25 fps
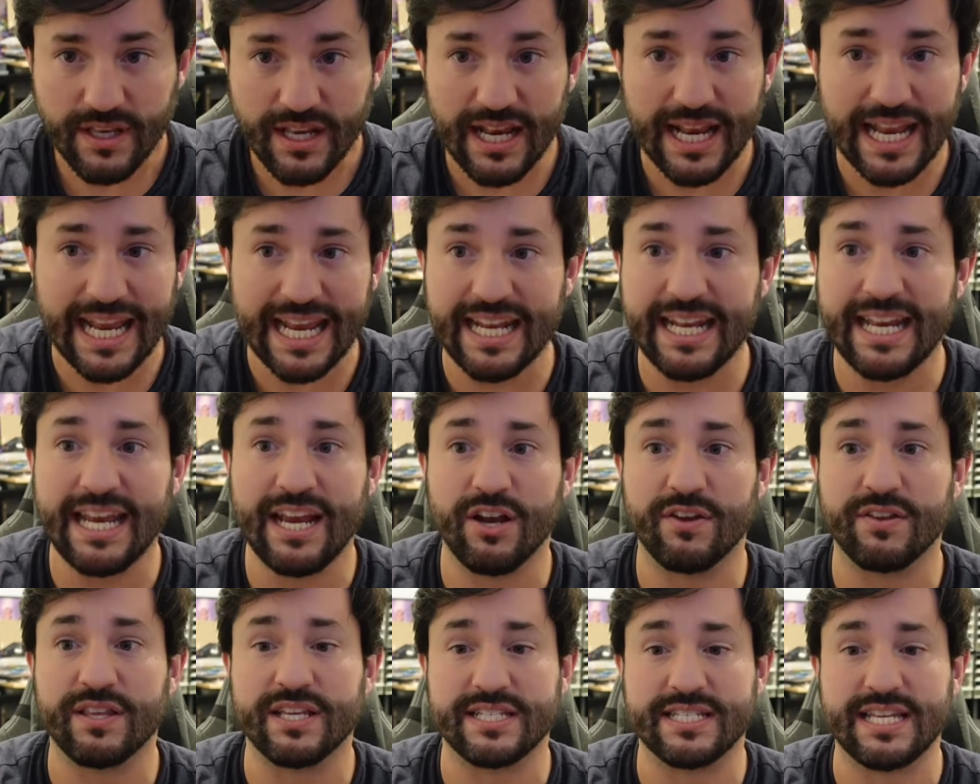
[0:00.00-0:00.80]
in
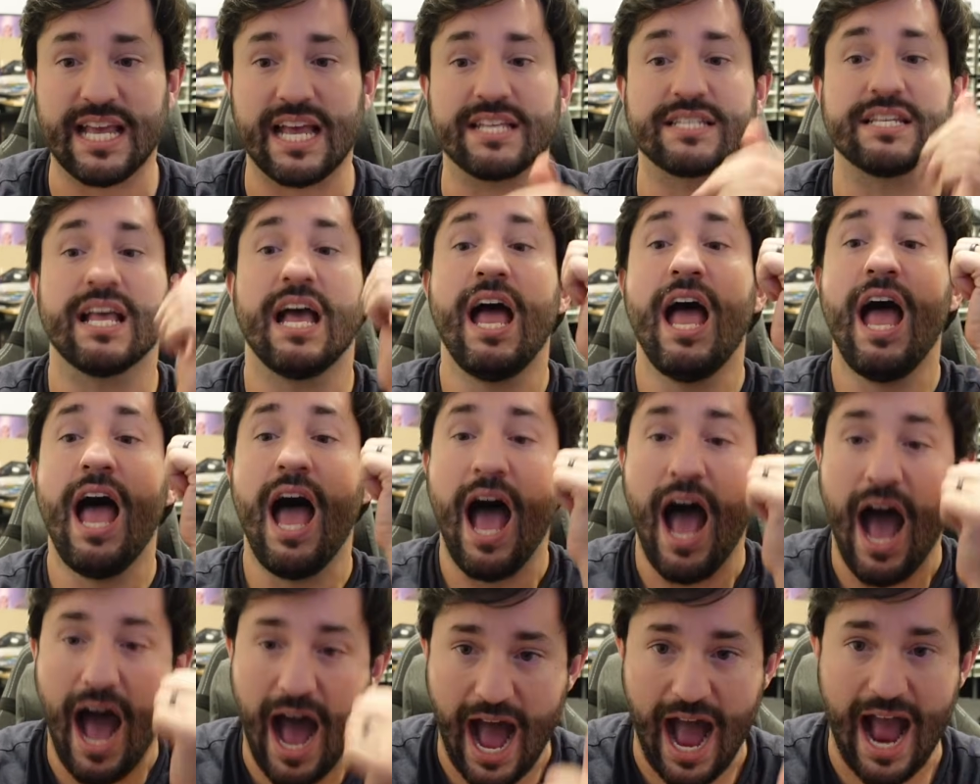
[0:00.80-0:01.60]
here that says,
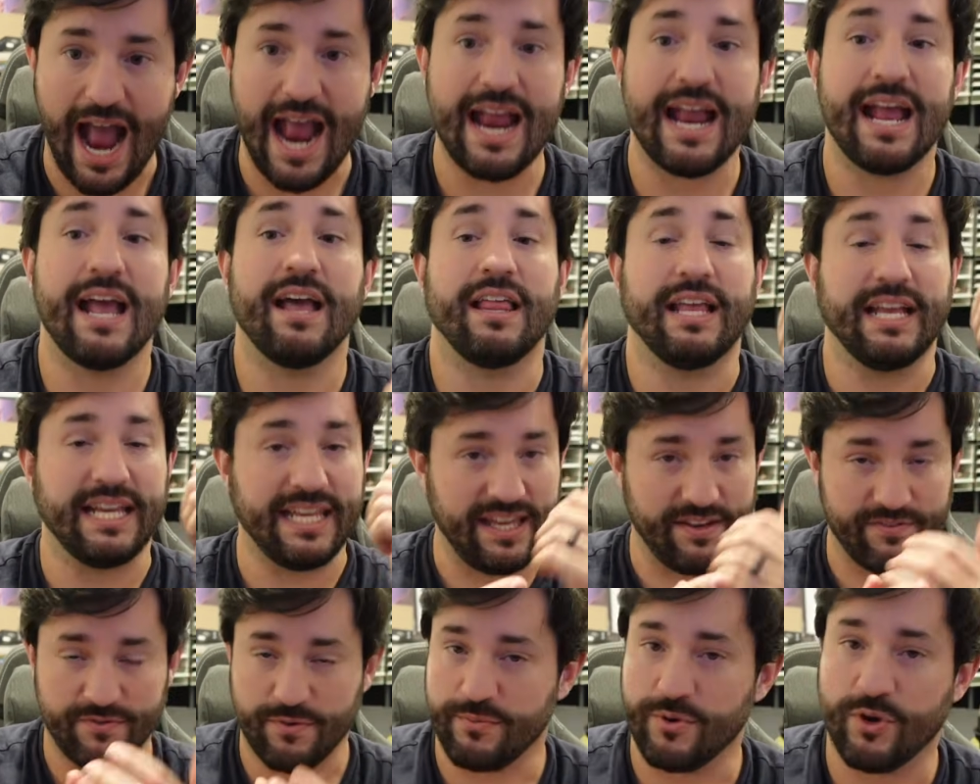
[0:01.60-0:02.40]

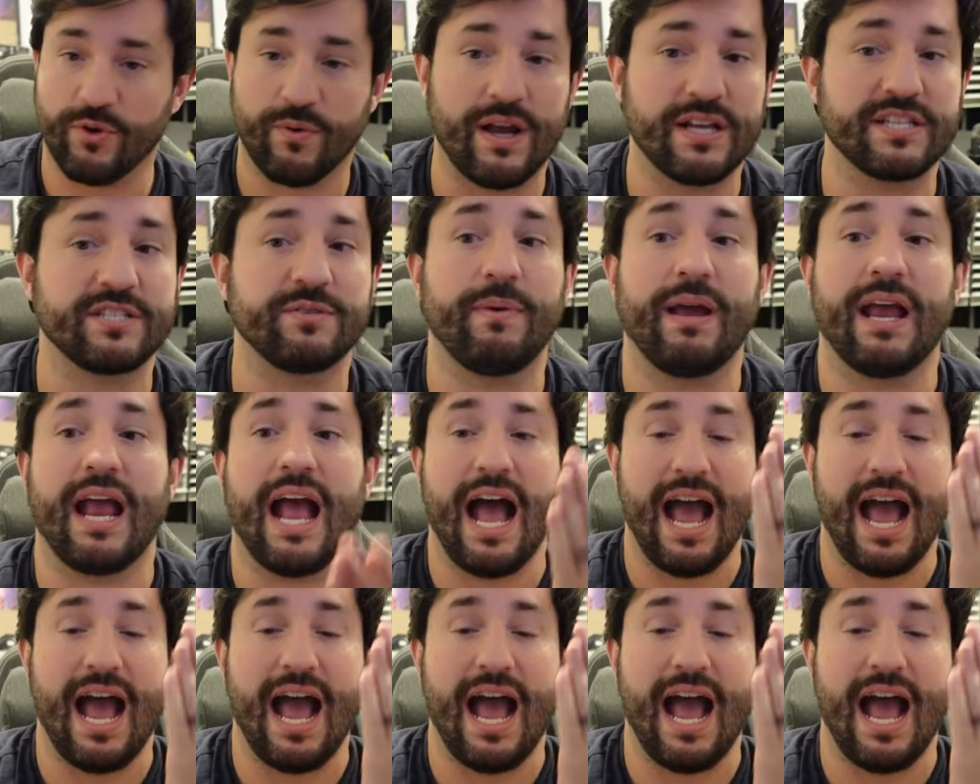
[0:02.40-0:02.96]
give them your resume.